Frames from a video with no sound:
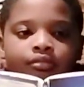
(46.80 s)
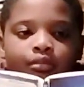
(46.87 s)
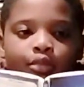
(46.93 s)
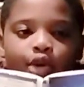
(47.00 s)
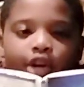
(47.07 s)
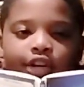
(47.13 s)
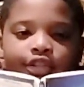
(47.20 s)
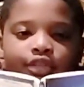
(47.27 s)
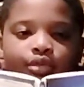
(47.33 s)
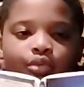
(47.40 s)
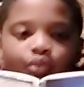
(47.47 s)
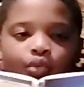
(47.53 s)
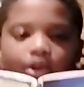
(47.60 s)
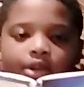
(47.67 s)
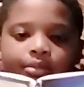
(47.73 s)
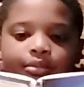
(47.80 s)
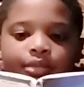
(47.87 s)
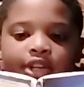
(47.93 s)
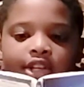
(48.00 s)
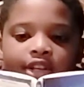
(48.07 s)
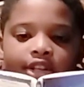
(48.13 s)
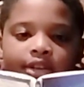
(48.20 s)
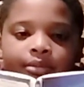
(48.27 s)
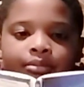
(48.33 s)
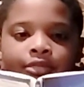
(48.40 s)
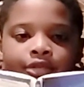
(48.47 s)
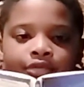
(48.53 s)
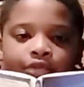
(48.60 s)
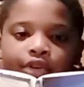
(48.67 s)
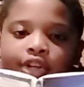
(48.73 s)
Marked 1B.
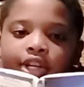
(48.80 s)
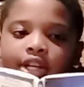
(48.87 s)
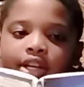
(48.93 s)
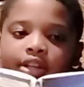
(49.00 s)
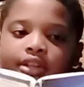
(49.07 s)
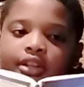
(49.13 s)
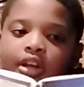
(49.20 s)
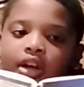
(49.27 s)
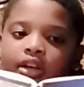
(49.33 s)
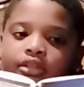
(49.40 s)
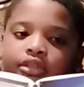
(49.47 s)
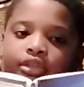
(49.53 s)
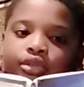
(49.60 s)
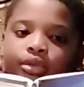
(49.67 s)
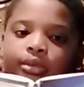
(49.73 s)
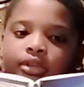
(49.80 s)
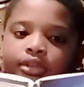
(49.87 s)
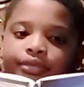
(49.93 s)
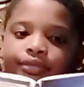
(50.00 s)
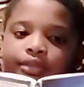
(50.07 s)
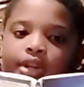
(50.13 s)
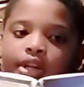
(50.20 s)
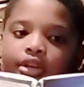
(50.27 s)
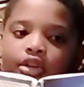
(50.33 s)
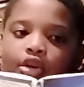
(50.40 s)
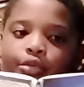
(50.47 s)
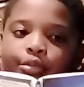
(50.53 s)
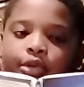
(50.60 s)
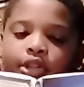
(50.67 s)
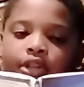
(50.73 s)
Before you could knock, the door was flung
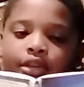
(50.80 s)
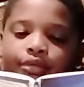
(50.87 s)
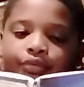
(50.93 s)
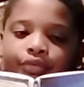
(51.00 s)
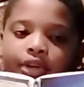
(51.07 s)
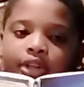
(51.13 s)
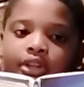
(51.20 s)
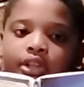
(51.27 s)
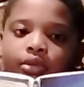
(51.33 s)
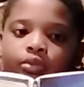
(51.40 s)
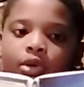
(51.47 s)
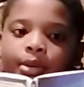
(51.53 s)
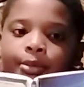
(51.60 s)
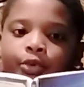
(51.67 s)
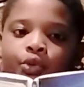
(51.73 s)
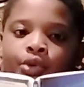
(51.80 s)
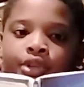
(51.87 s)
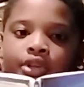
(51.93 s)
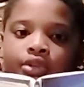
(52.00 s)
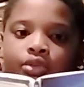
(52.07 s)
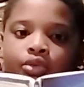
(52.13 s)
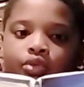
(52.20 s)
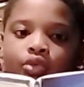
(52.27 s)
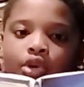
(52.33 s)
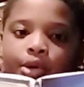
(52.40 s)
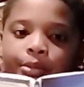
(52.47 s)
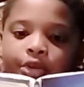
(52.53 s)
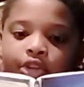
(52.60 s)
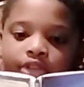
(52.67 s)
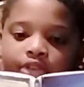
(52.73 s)
open and a friendly woman with an
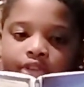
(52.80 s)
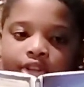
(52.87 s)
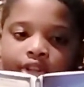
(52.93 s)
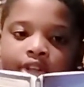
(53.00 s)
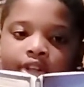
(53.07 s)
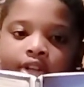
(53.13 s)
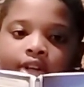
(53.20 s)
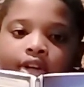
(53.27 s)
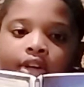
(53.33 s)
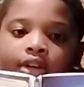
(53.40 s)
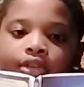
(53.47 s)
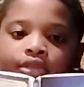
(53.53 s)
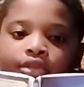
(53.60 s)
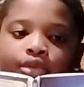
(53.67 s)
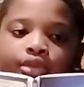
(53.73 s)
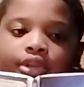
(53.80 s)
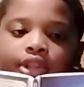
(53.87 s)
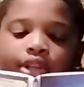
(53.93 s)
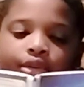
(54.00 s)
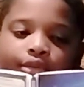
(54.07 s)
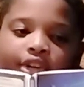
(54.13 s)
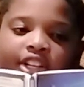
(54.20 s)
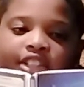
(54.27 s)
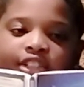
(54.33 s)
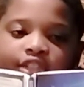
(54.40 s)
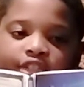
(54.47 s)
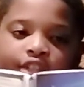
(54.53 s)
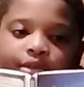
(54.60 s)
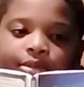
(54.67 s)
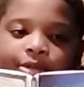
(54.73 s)
enormously toothy grin
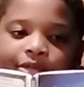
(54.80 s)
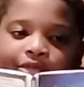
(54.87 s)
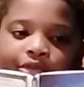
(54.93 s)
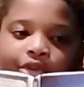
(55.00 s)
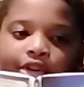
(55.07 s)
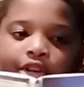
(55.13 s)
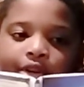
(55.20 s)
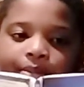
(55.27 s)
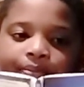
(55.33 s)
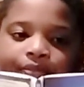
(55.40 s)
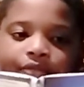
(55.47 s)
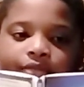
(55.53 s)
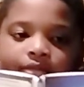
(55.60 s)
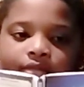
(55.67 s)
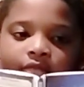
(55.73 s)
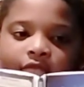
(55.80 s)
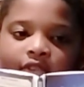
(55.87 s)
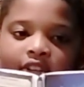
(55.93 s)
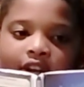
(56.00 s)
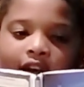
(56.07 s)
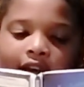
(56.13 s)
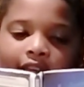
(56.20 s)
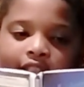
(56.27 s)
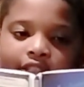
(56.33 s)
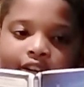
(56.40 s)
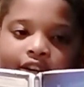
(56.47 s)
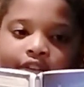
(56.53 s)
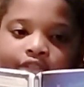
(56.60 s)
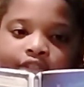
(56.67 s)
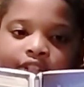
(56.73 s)
stood before him. "Hi
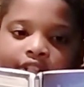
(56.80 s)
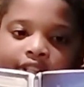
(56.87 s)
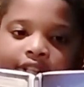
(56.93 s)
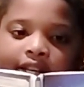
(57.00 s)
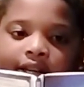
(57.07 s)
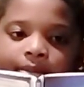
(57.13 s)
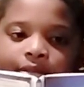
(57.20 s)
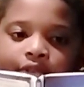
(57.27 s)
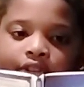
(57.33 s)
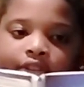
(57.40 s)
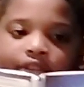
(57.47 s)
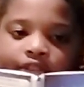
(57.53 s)
there," she exclaimed.